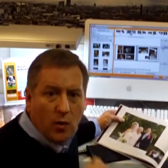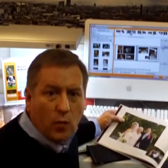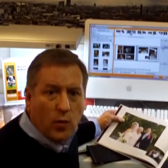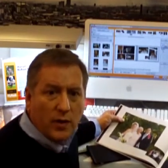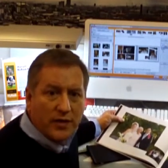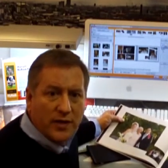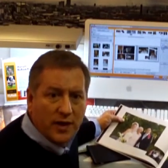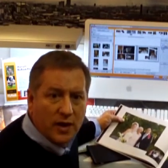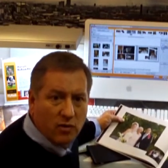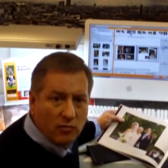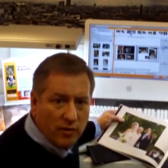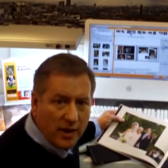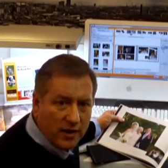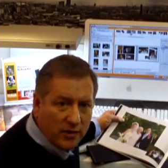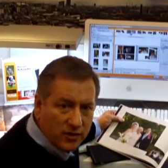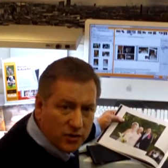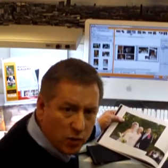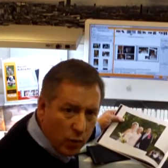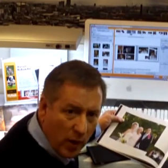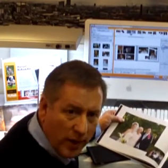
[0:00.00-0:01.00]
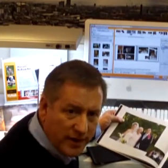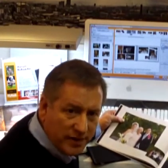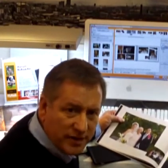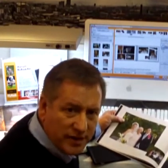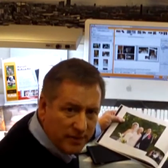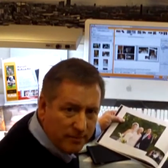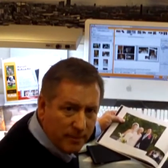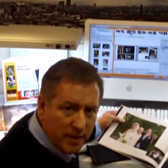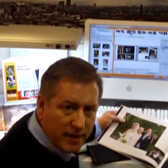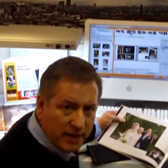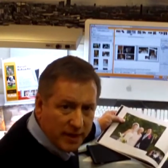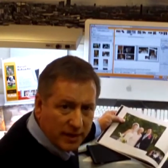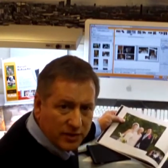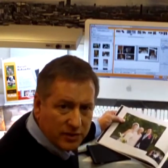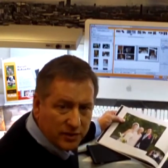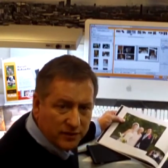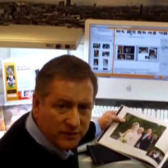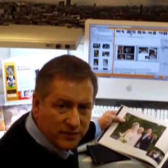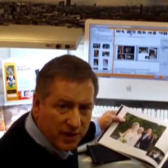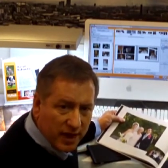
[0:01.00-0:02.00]
within around 20
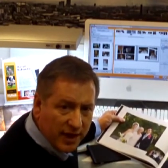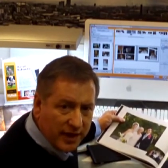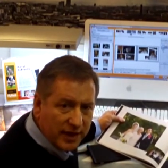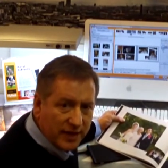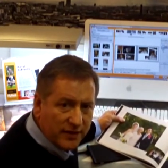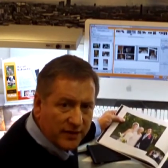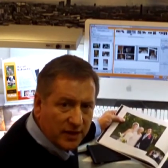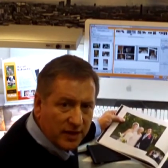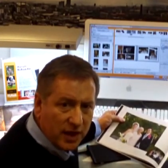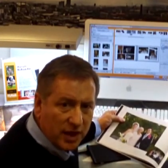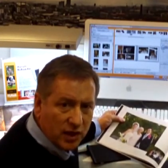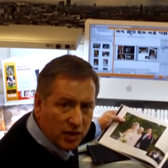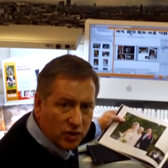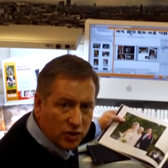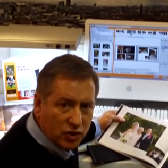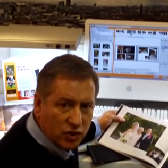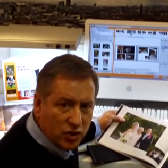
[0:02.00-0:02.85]
minutes of taking the last